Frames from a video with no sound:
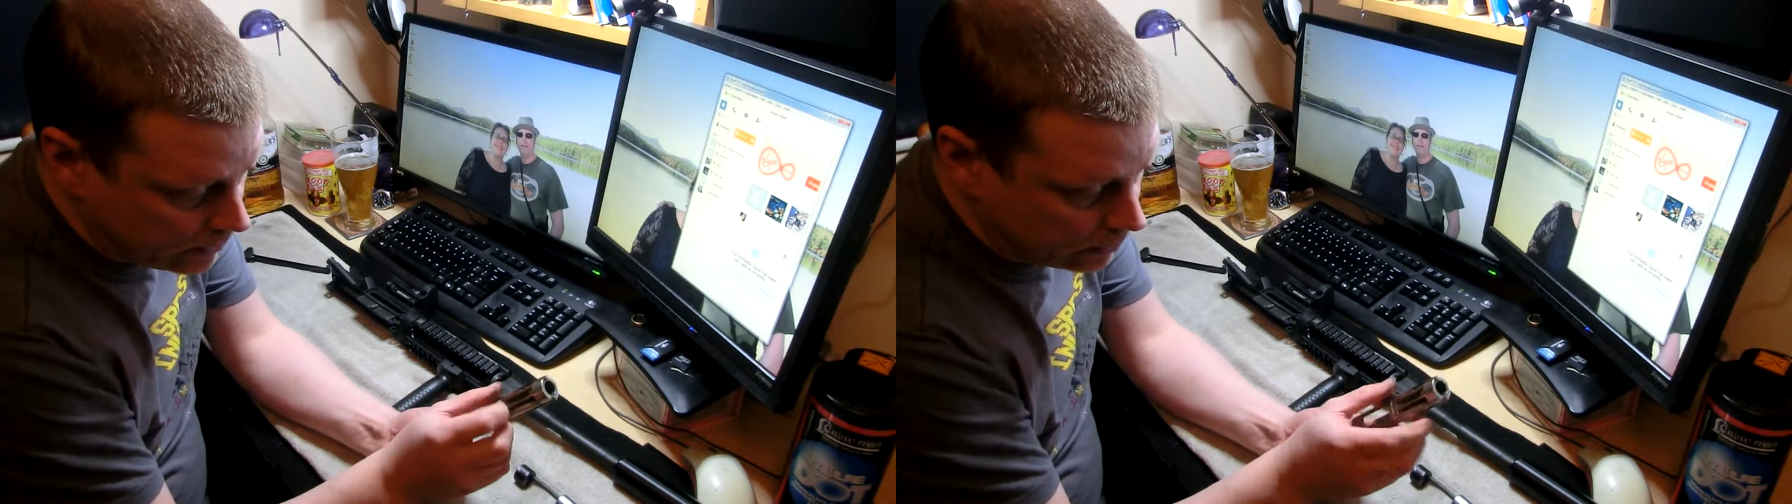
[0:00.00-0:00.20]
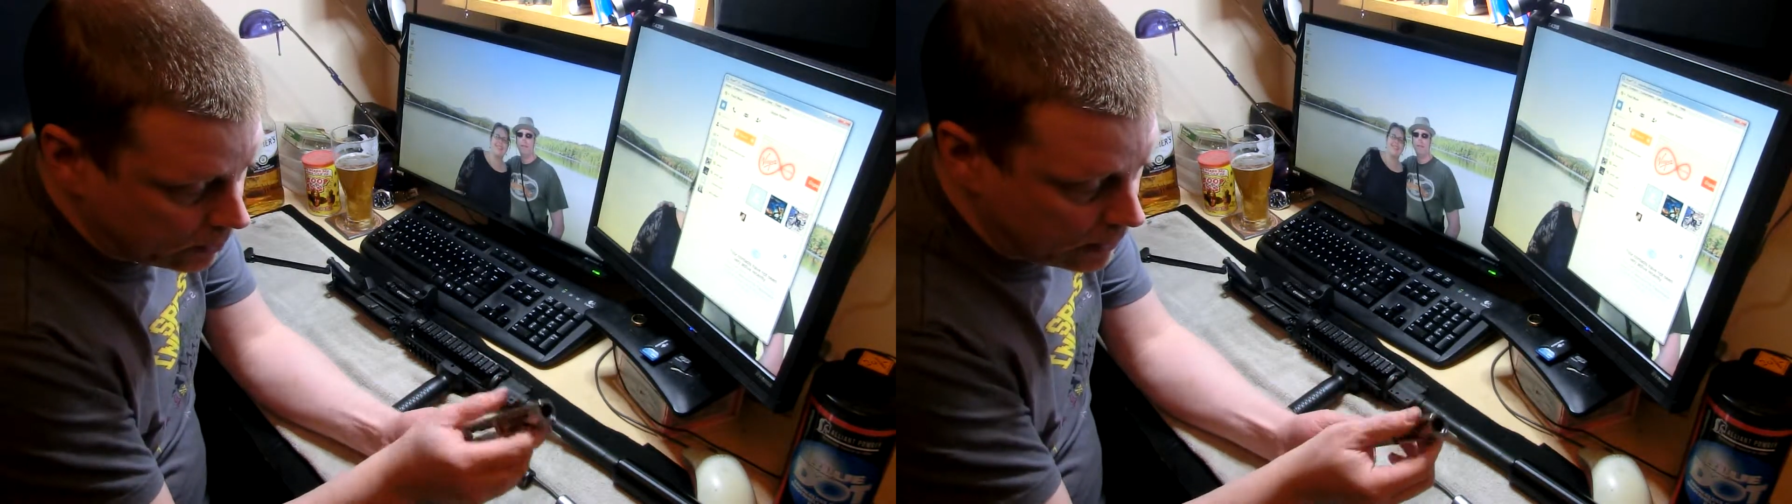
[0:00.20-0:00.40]

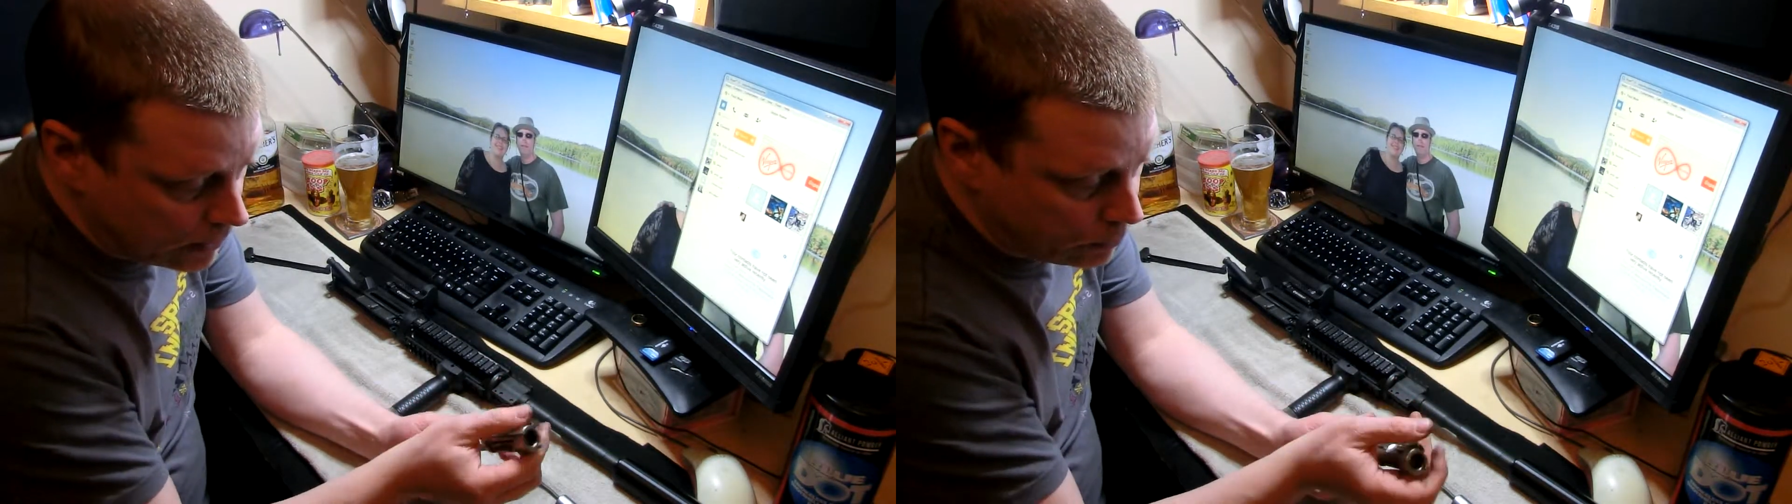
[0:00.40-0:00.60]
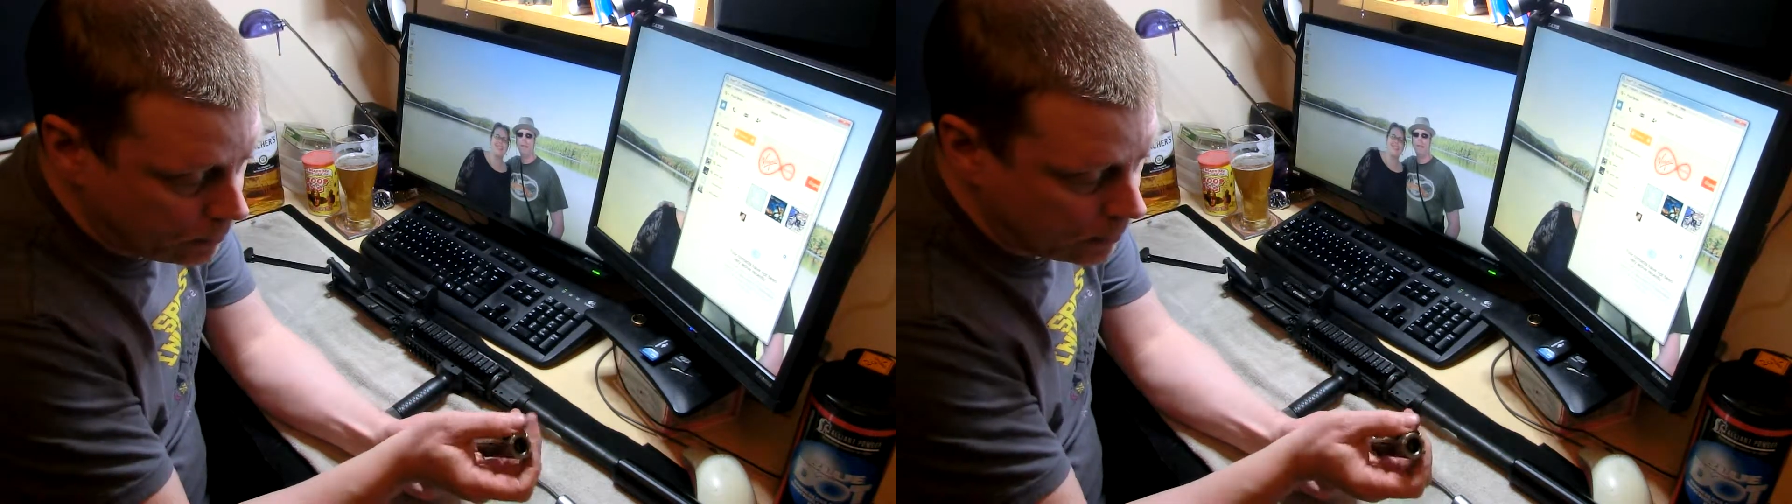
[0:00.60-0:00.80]

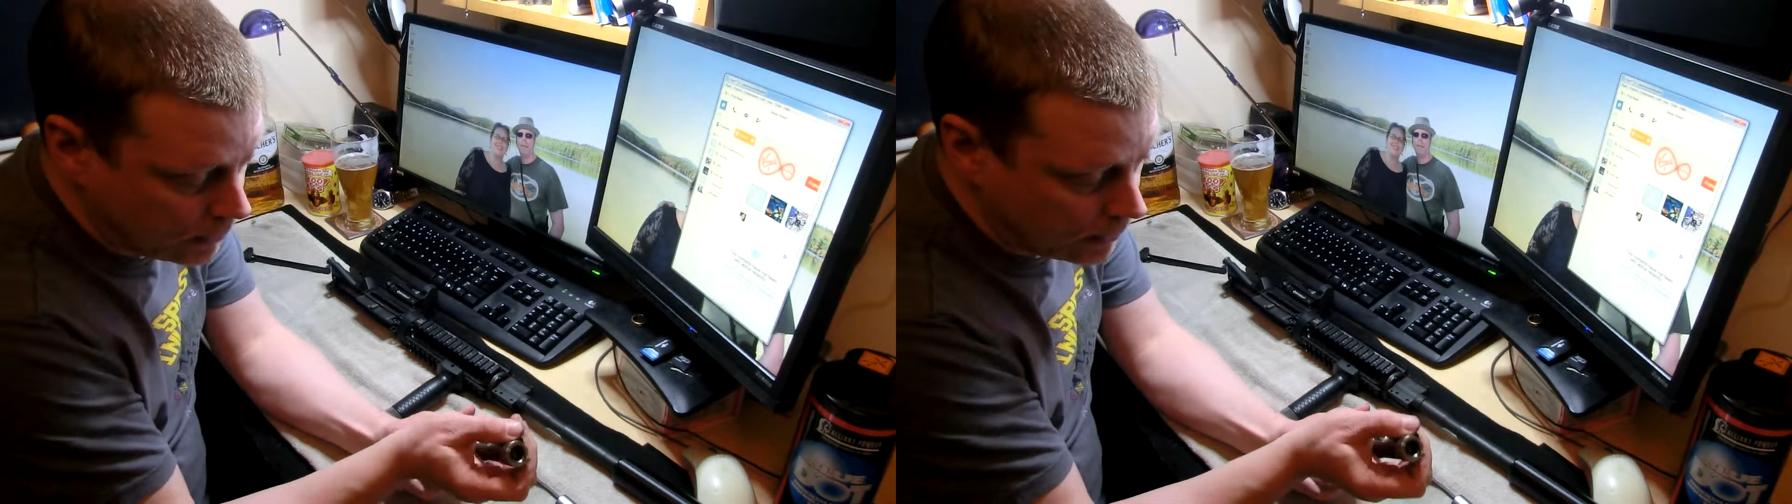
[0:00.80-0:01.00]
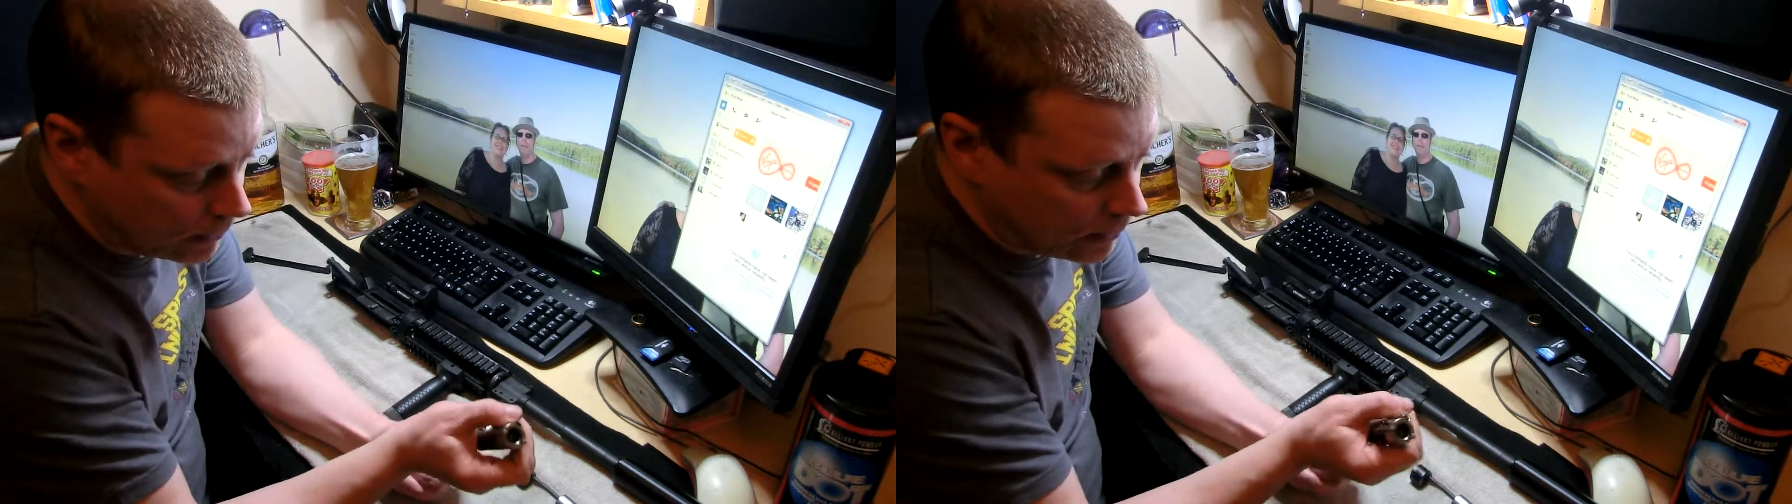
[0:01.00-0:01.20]
underneath
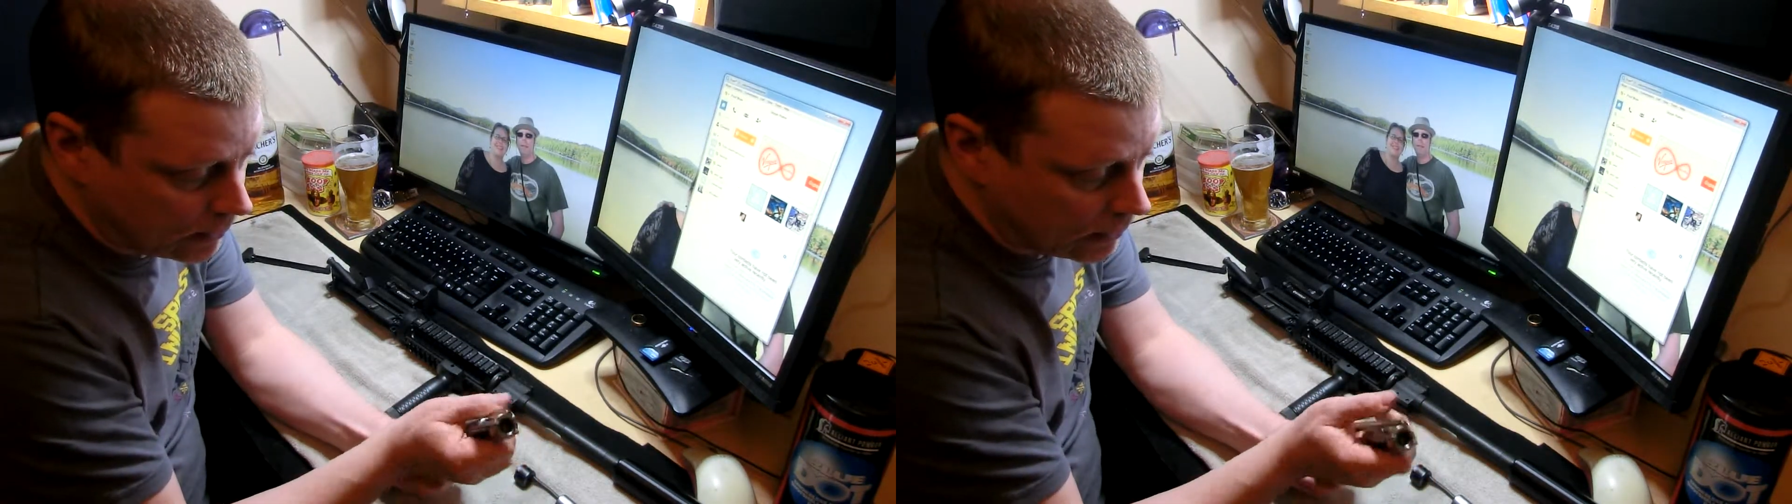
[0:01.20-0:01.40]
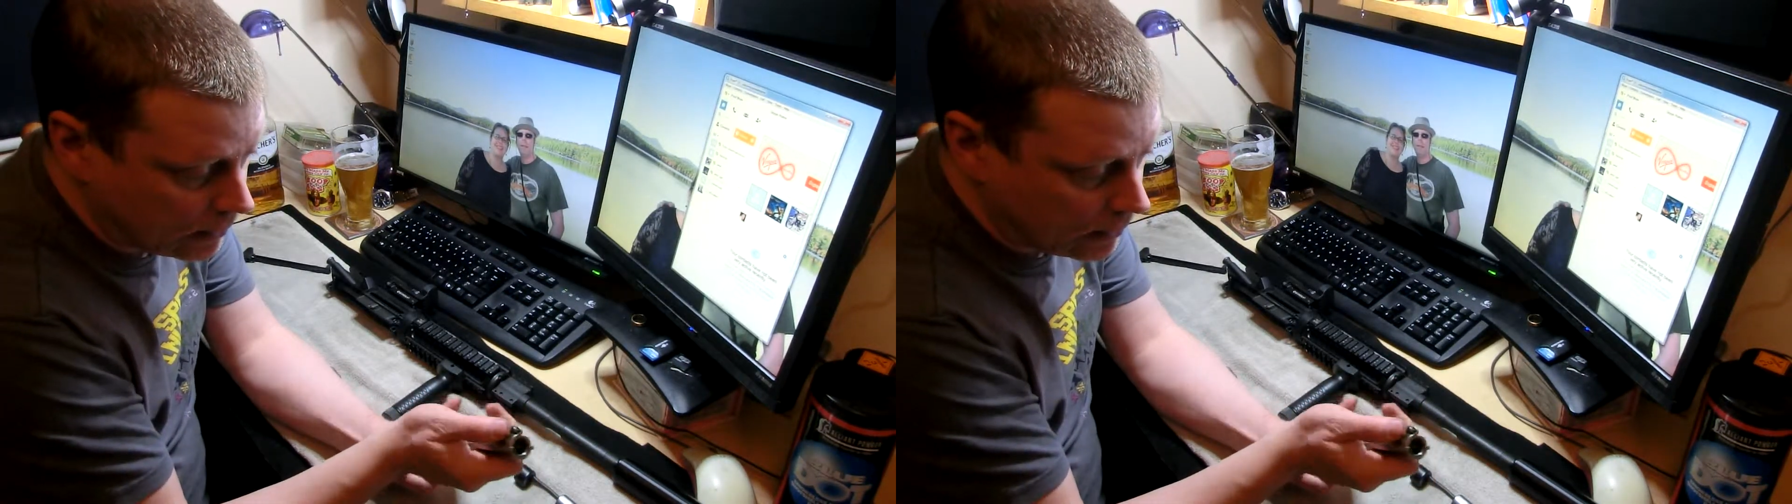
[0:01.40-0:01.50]
and